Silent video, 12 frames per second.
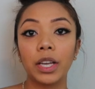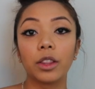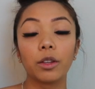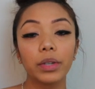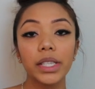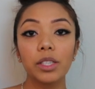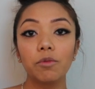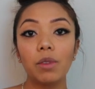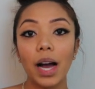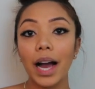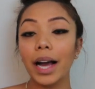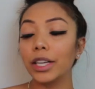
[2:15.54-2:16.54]
The reason
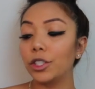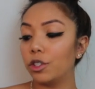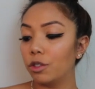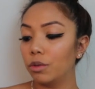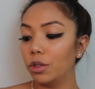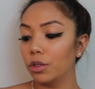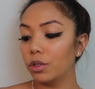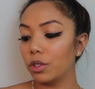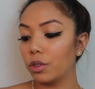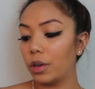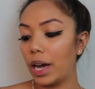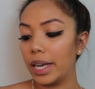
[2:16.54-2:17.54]
why I do
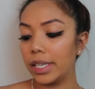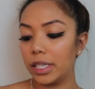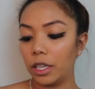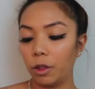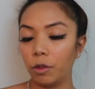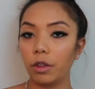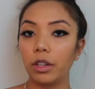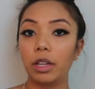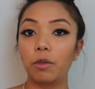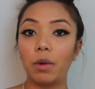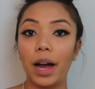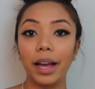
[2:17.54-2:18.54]
use Crest
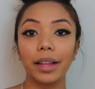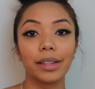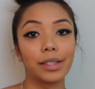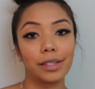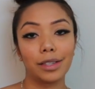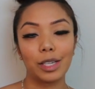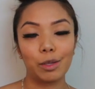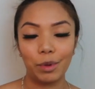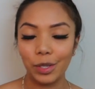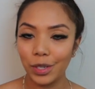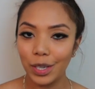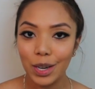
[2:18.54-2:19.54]
3D White, this is not
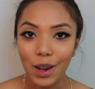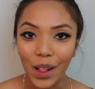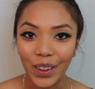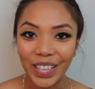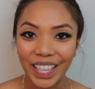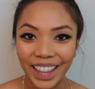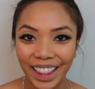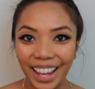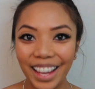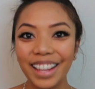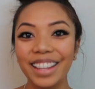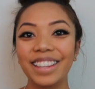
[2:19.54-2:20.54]
sponsored at all or
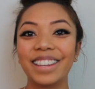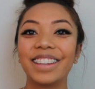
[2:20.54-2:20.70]
anything,